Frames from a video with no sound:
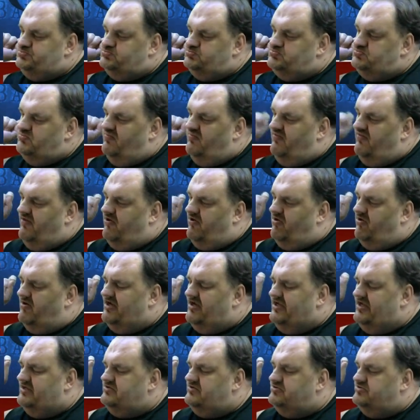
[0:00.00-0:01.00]
And go
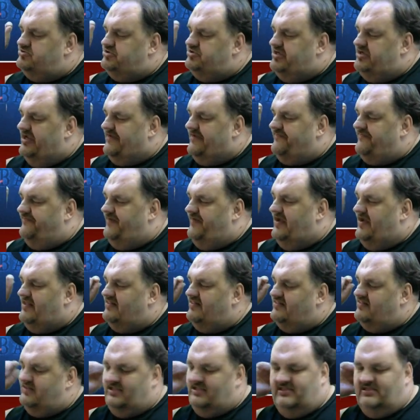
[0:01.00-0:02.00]
ahead and check that
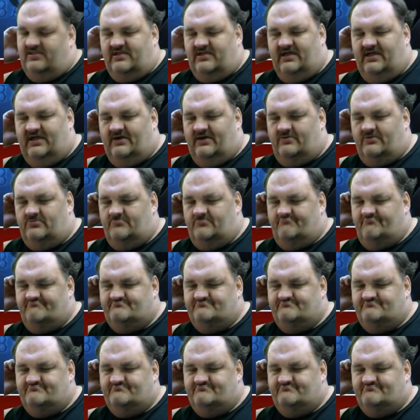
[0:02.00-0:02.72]
link out.